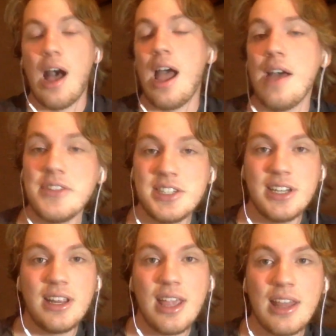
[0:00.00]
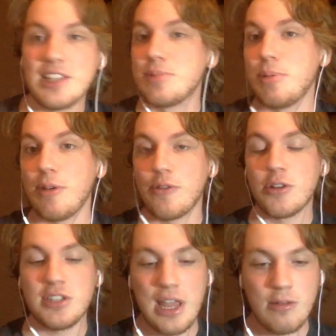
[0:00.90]
I haven't seen it yet. This is going to be my
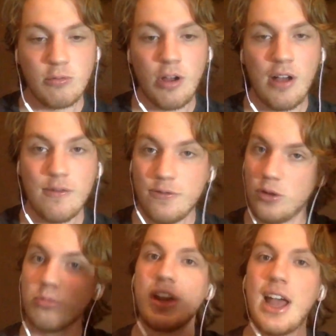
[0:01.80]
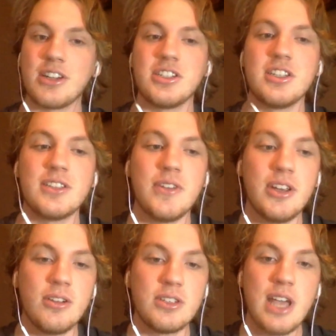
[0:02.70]
first and raw full reaction to this
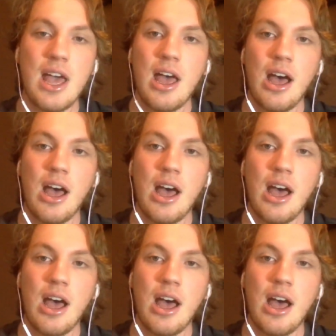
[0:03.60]
video.